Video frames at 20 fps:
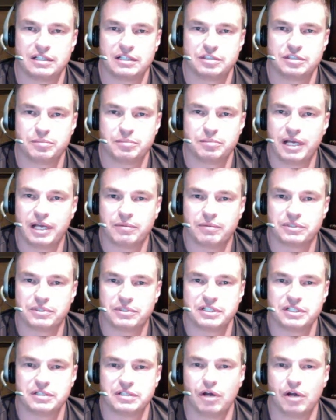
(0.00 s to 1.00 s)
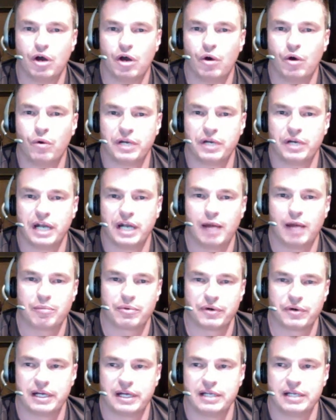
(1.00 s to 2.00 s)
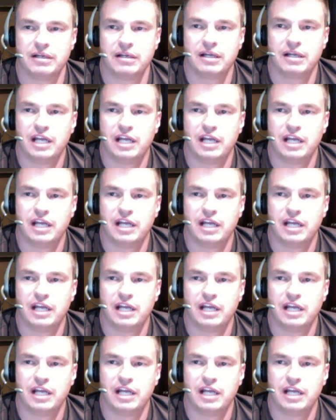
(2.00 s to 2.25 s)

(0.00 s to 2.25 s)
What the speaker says: to be able to own and operate